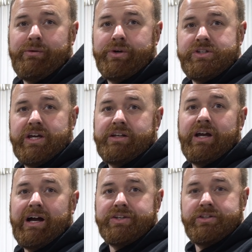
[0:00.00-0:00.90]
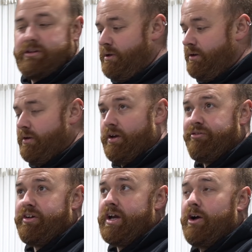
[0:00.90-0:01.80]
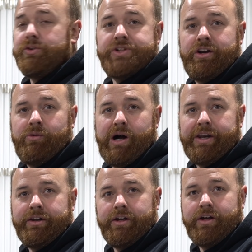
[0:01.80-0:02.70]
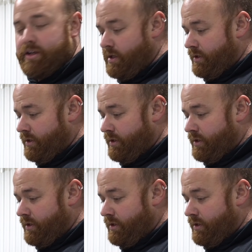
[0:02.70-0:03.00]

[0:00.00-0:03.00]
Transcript: up with dead cars at the minute. We've got a VL dead on one and a